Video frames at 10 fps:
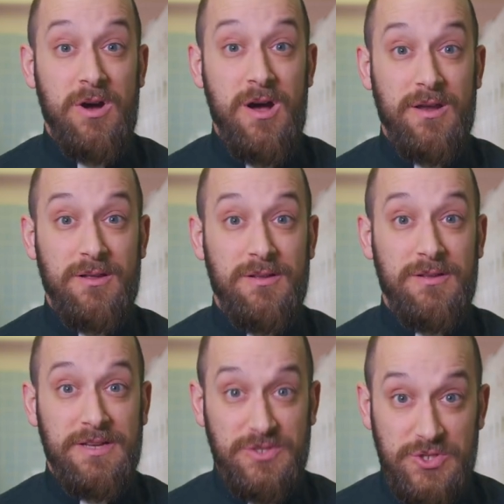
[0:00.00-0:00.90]
God,
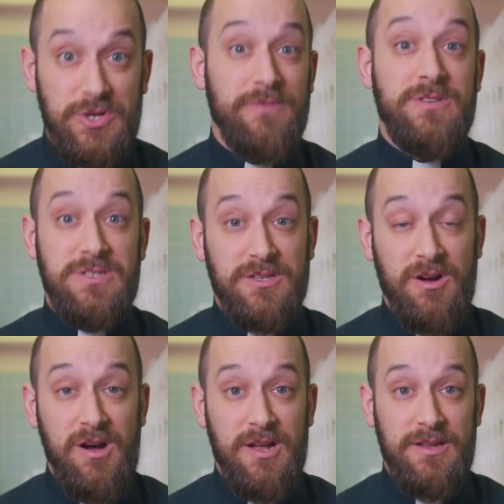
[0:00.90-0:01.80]
in service to
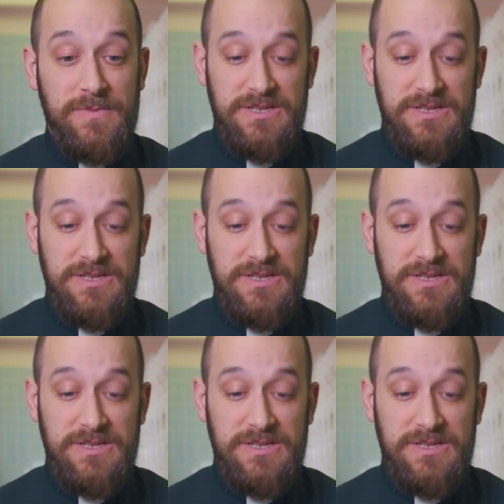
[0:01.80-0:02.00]
God.